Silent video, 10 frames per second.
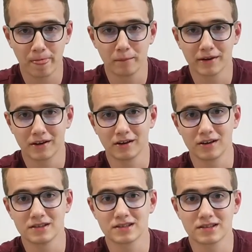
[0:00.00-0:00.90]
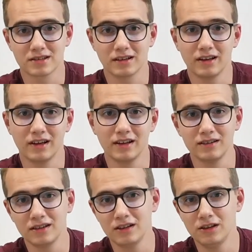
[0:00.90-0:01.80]
because in
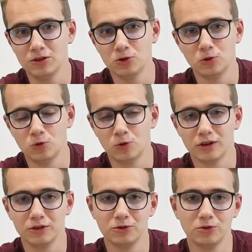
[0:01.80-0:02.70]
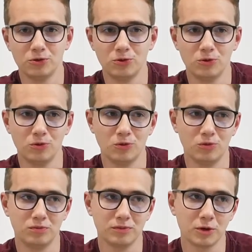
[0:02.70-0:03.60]
the EU,
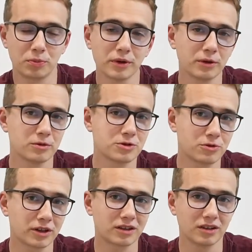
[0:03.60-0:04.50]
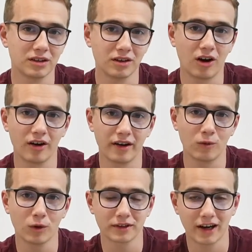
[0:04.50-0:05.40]
you're pretty restricted
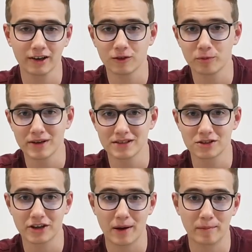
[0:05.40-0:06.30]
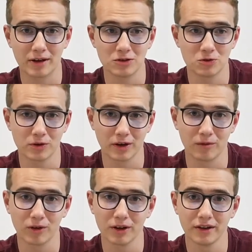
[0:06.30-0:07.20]
on what kind of message campaigns you can
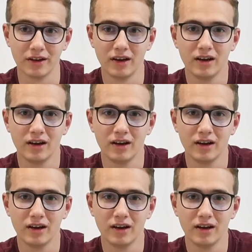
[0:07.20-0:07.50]
run.